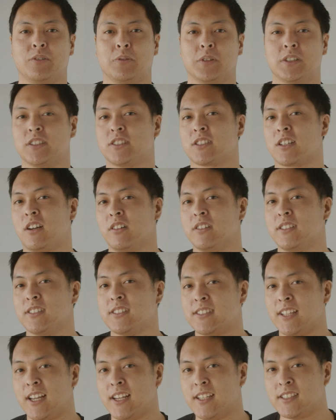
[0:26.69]
which is called The
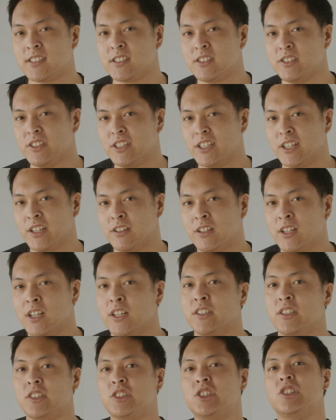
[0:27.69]
Steady Studio,
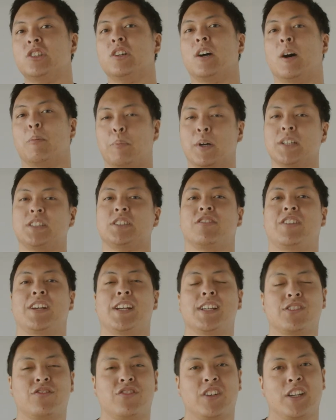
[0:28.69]
to shoot a bunch of
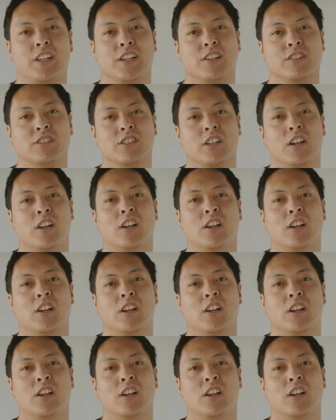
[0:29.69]
his videos.